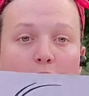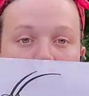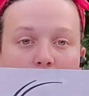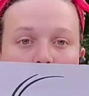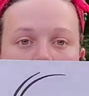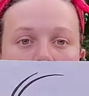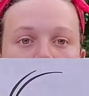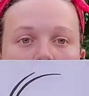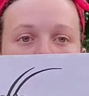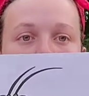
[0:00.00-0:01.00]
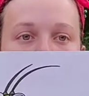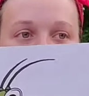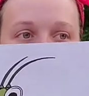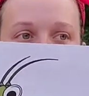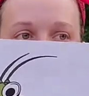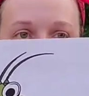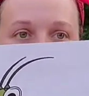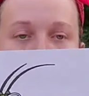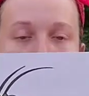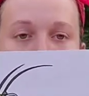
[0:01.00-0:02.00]
see one of these guys out
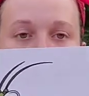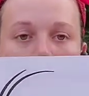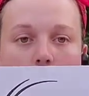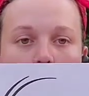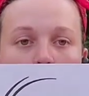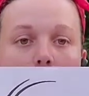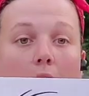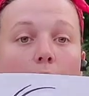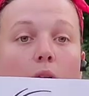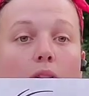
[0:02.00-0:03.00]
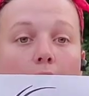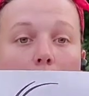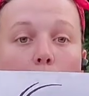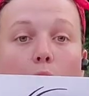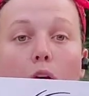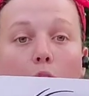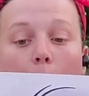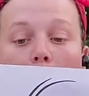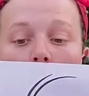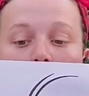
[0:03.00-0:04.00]
in nature, I will let you
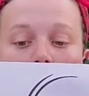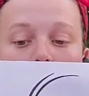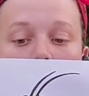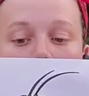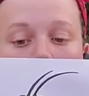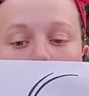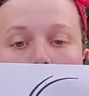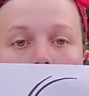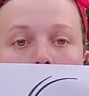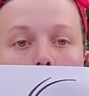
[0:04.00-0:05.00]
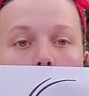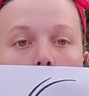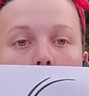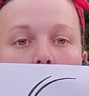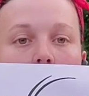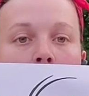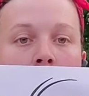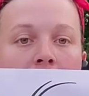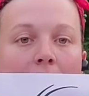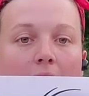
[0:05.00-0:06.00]
know. These are claws
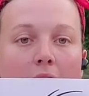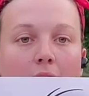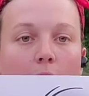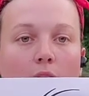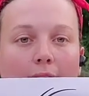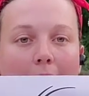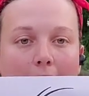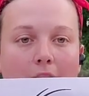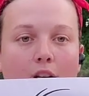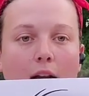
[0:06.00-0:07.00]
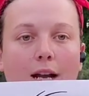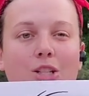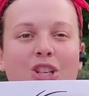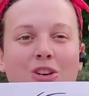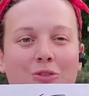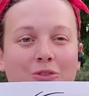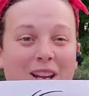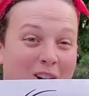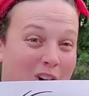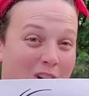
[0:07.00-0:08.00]
and they will latch onto your
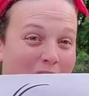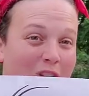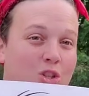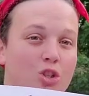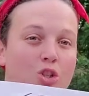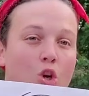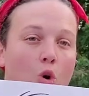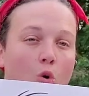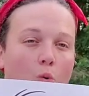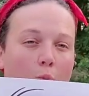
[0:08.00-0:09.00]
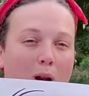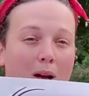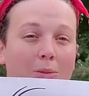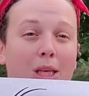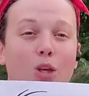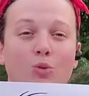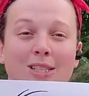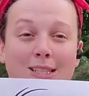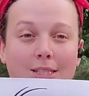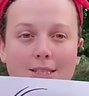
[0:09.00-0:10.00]
finger. So probably use
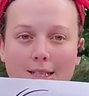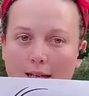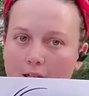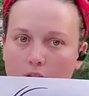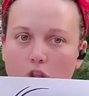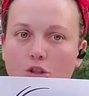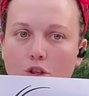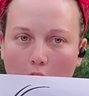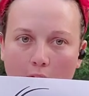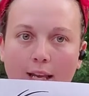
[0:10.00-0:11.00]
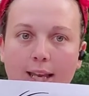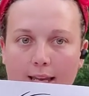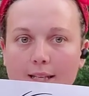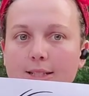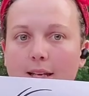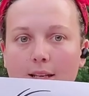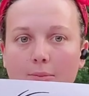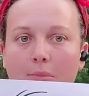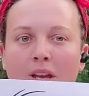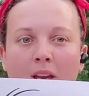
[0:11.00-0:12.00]
a stick to try to get to
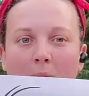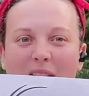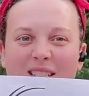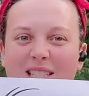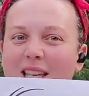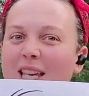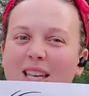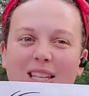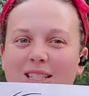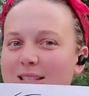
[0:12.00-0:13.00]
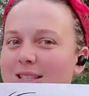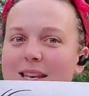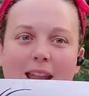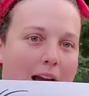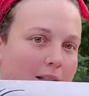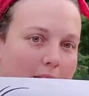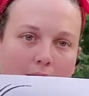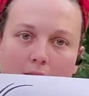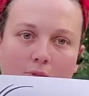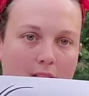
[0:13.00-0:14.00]
him because he does not
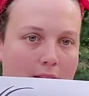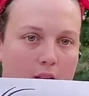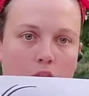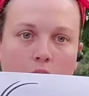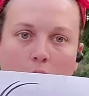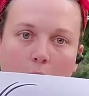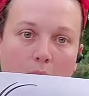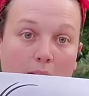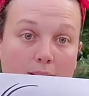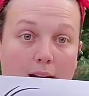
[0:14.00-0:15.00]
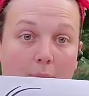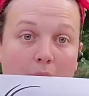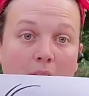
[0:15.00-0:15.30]
like to be touched or picked up.